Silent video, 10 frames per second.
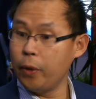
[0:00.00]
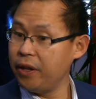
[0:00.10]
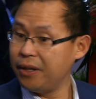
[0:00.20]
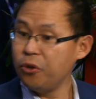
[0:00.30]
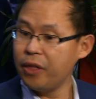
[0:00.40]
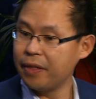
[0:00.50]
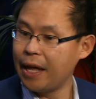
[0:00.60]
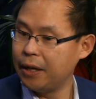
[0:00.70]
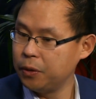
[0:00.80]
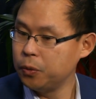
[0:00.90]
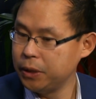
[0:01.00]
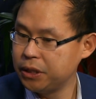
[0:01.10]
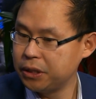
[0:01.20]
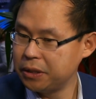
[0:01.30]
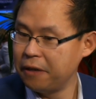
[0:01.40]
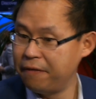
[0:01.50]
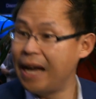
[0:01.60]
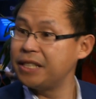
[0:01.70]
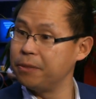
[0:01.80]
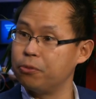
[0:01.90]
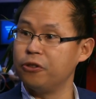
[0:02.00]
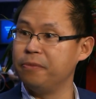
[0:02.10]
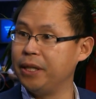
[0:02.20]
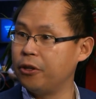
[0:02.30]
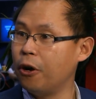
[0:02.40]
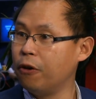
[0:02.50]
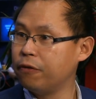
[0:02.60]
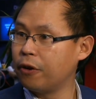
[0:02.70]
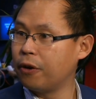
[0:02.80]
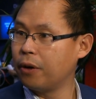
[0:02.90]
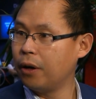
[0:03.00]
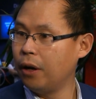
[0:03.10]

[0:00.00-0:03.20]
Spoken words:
we do think that it was a vast improvement over